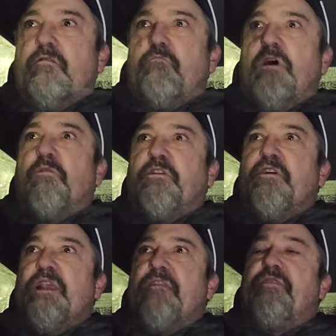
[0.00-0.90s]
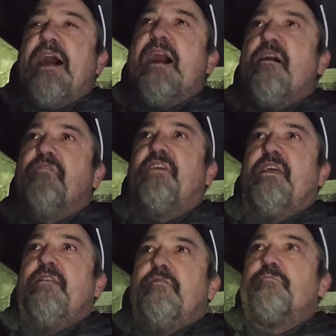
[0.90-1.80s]
But we're doing
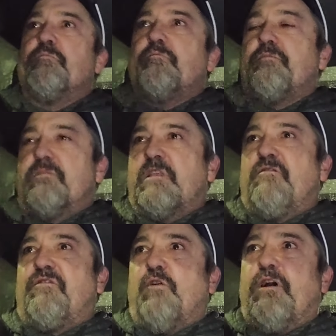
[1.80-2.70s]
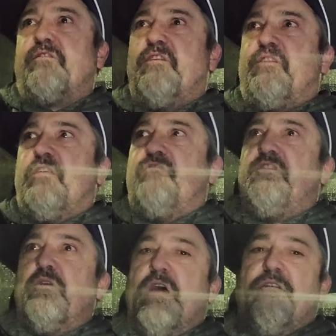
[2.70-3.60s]
1,000 sources in
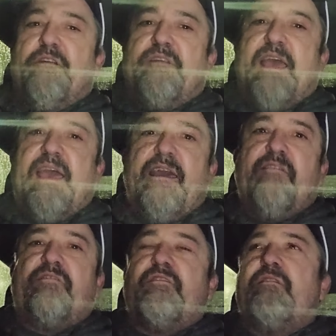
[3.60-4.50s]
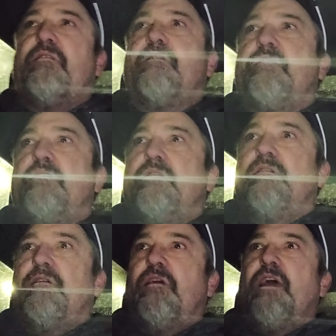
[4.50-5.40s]
200 days.
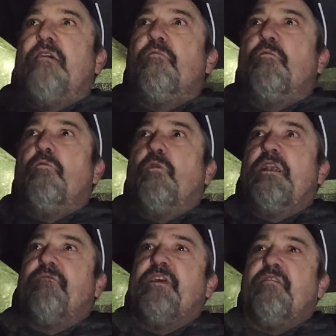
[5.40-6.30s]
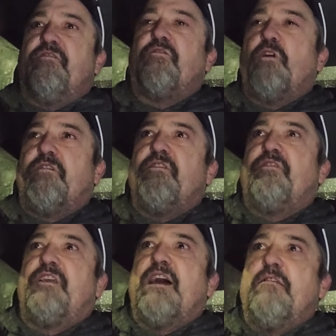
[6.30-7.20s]
And what have these sources
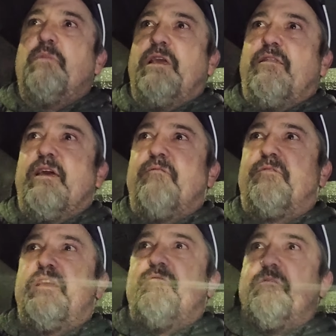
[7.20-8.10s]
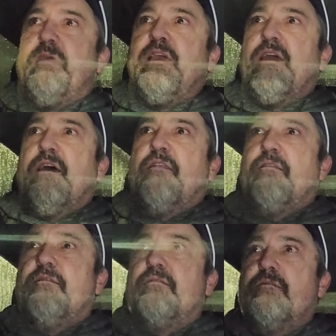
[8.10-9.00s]
gotten me? They've given me
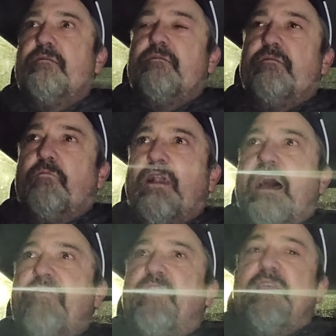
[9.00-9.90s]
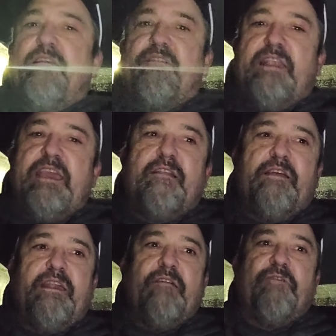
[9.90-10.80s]
what I think is an
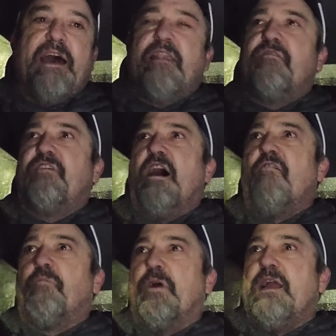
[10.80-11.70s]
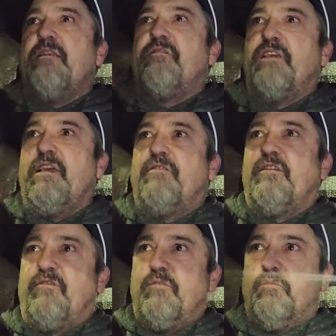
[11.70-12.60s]
inkling of how to solve brain
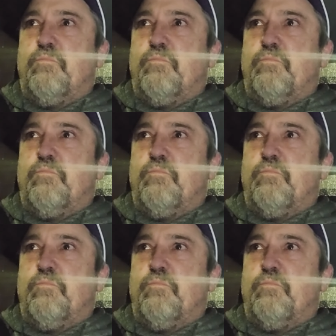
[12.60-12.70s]
diseases and